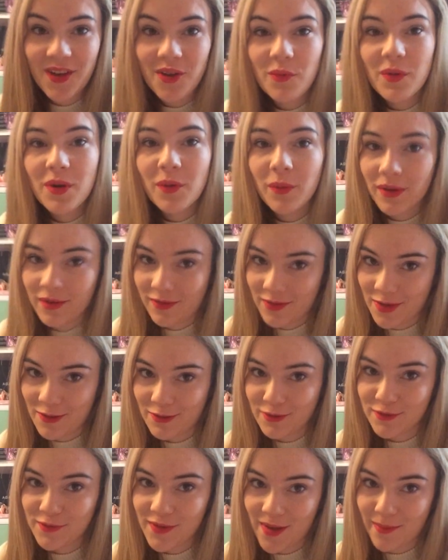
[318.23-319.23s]
We're one of
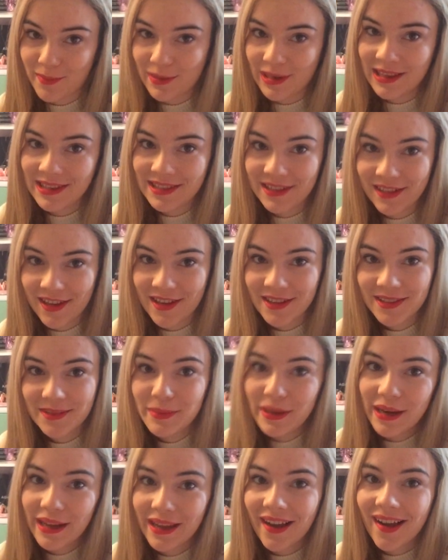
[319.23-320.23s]
those families, a last
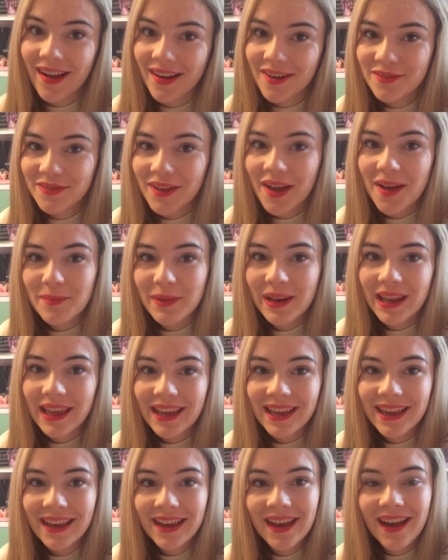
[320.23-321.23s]
minute kind of
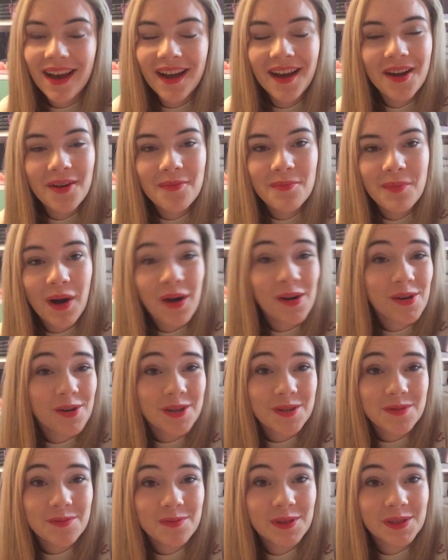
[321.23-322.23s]
family. Our
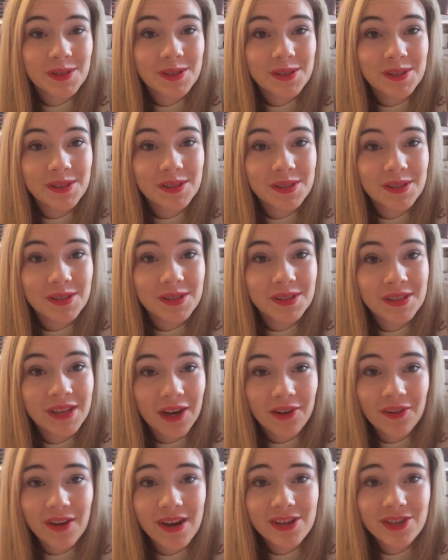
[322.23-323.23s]
Christmas
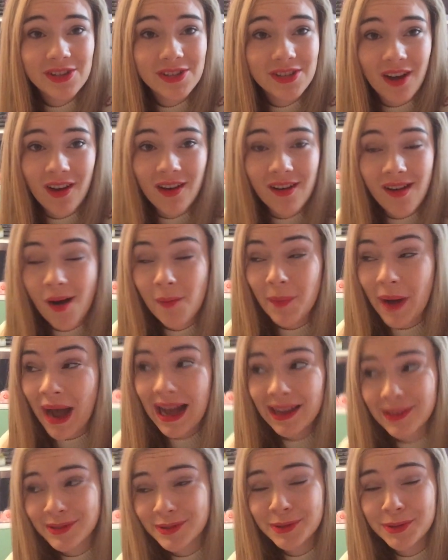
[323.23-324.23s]
decorations aren't up
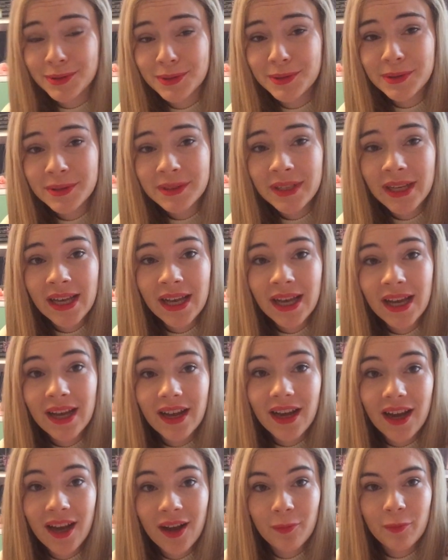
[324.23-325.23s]
at all.
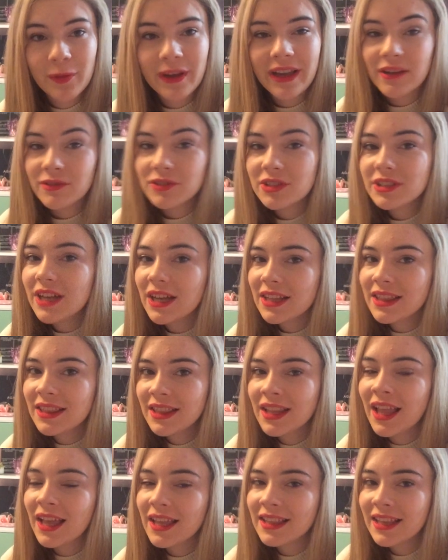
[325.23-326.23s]
We have just had
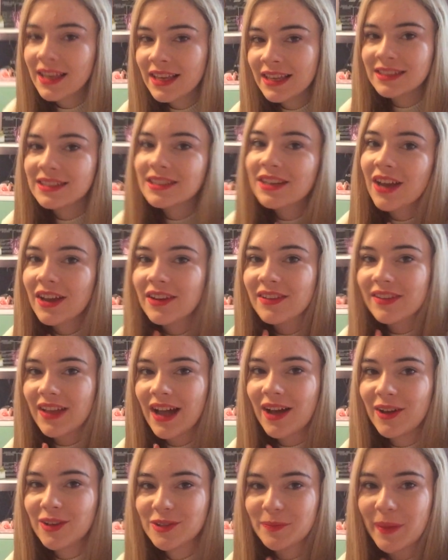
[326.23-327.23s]
like the inside of the
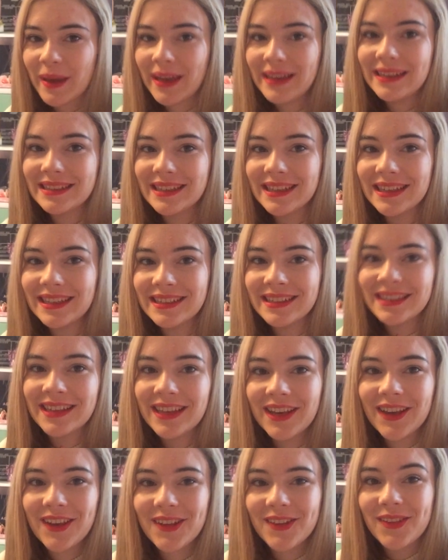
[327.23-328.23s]
house painted,
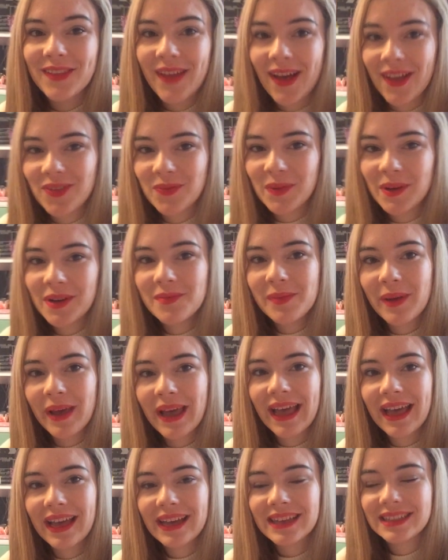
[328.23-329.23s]
so that's been a
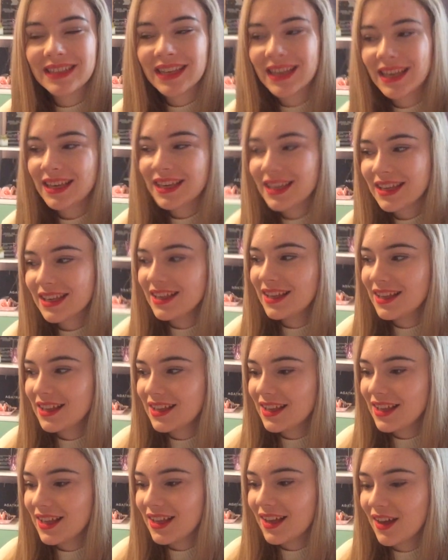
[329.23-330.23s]
bit hectic.
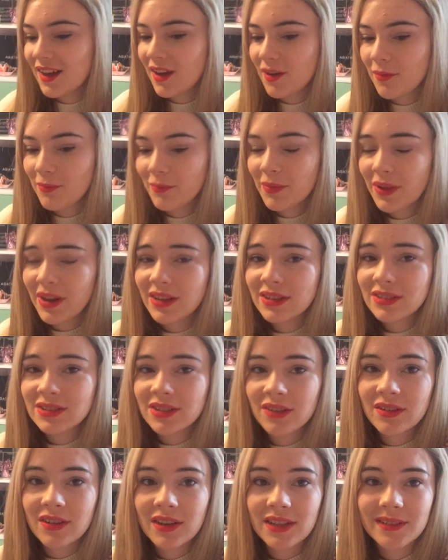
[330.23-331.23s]
But it's
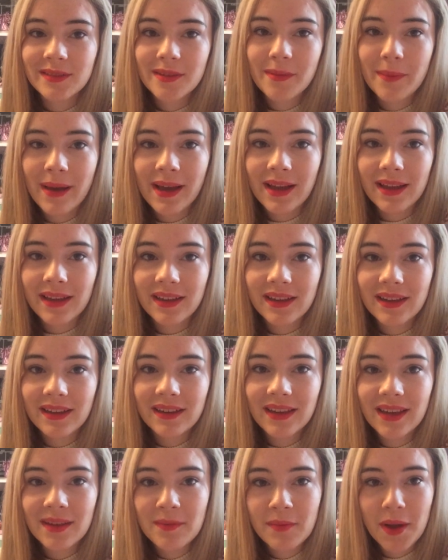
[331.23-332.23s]
so nice to be back
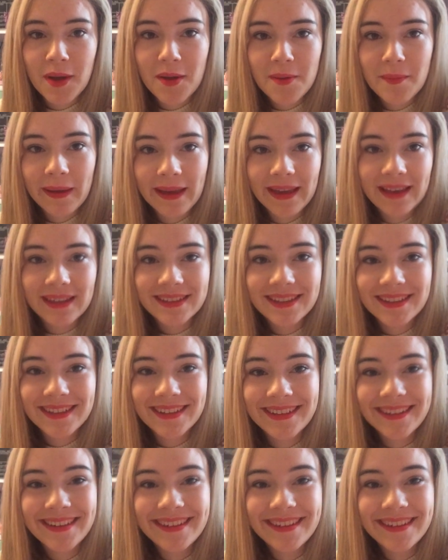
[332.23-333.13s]
in my own bed.